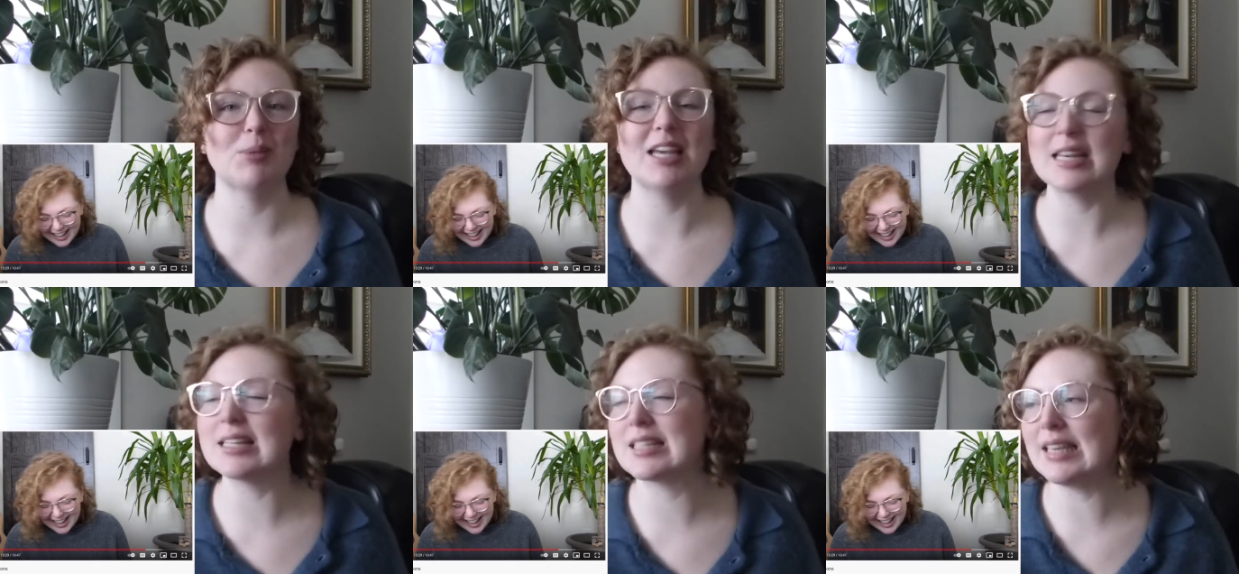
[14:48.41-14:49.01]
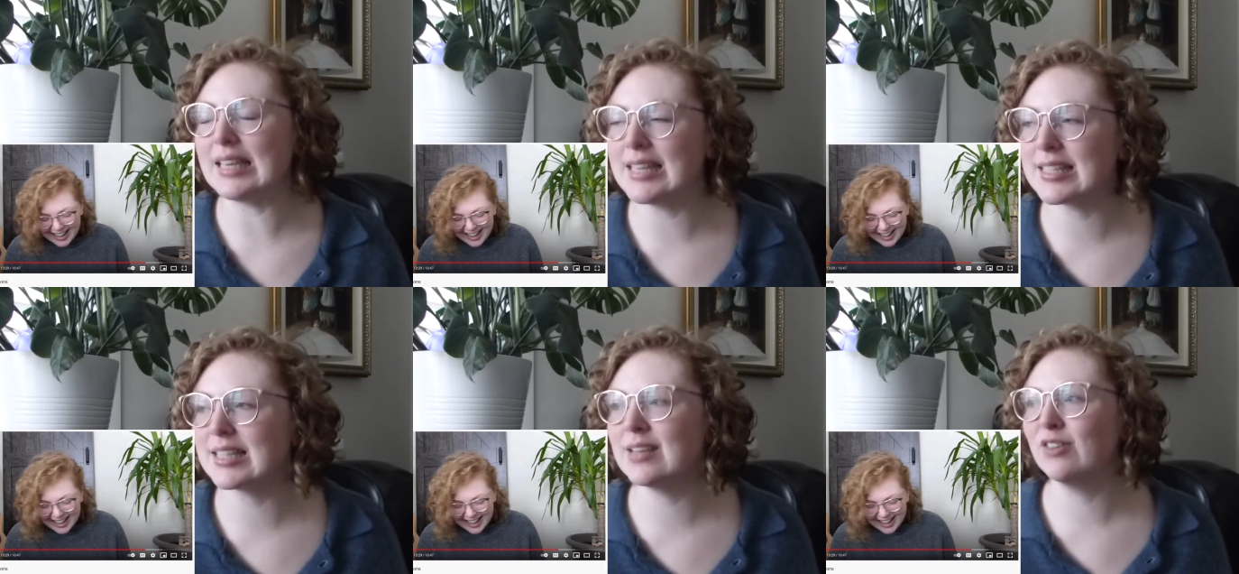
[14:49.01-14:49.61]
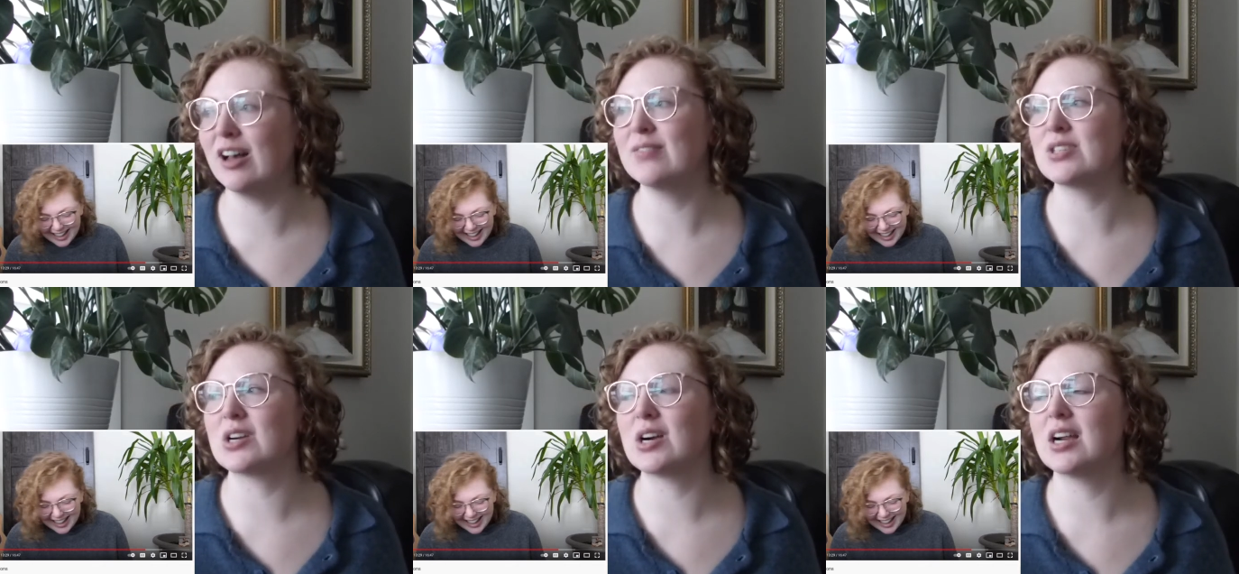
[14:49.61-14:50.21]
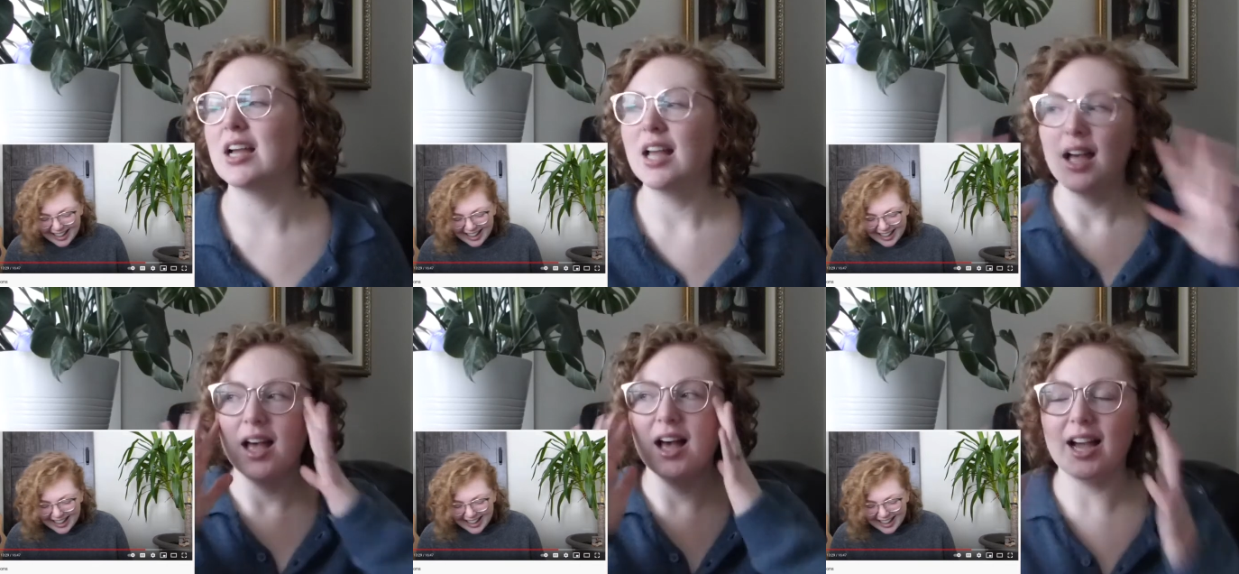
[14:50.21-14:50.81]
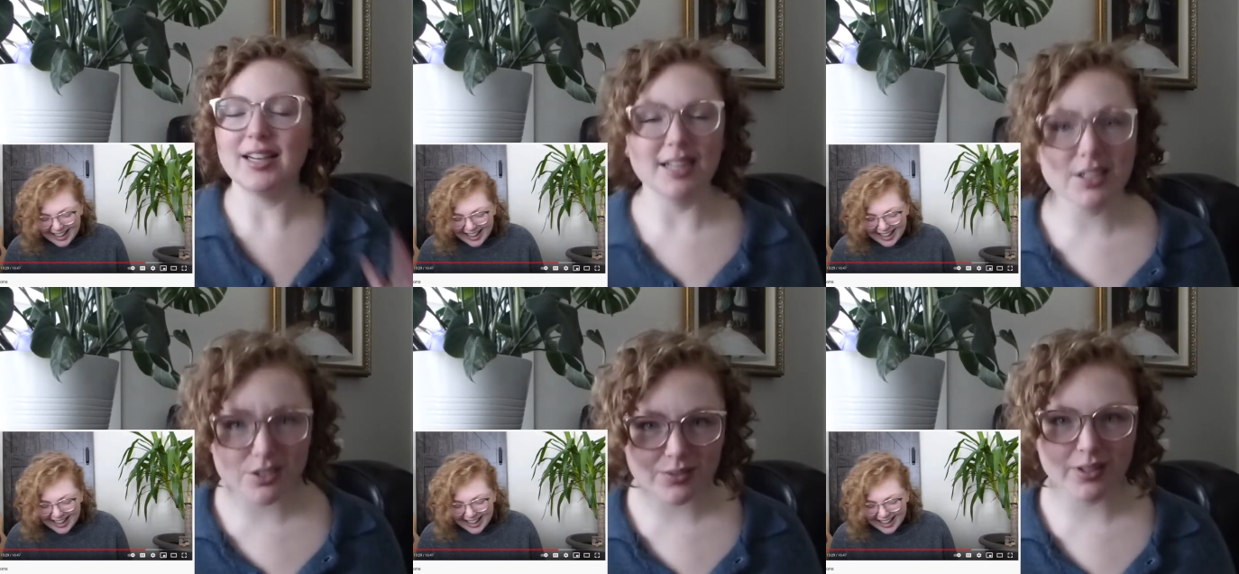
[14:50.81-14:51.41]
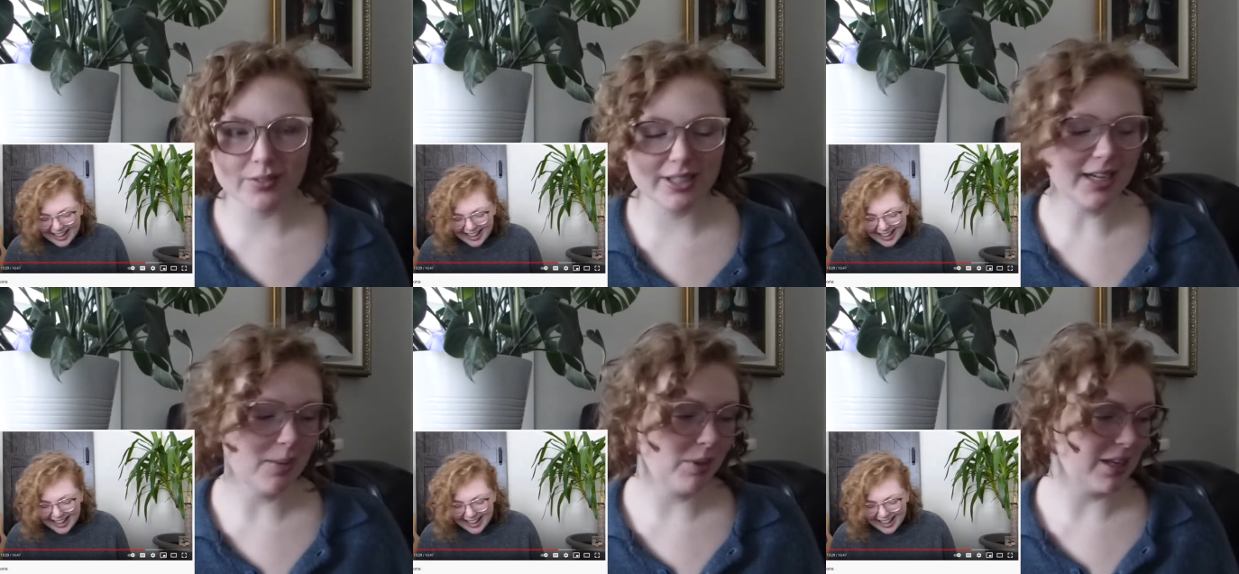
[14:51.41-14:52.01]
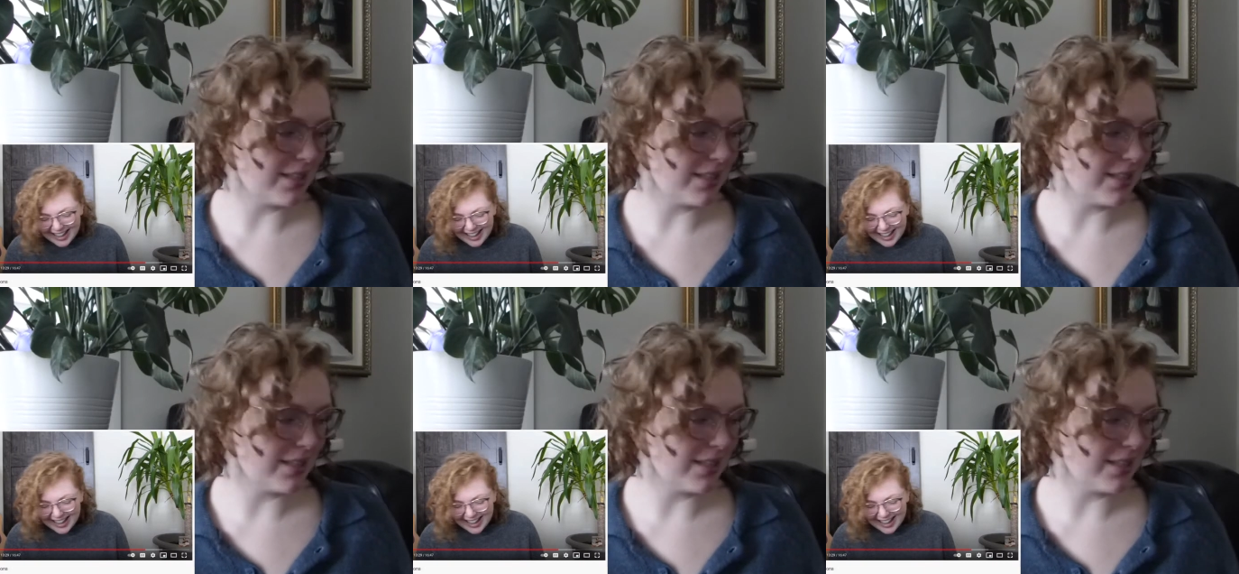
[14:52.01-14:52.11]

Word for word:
Speaker 1: It is easily a 5-star. I need to reread it because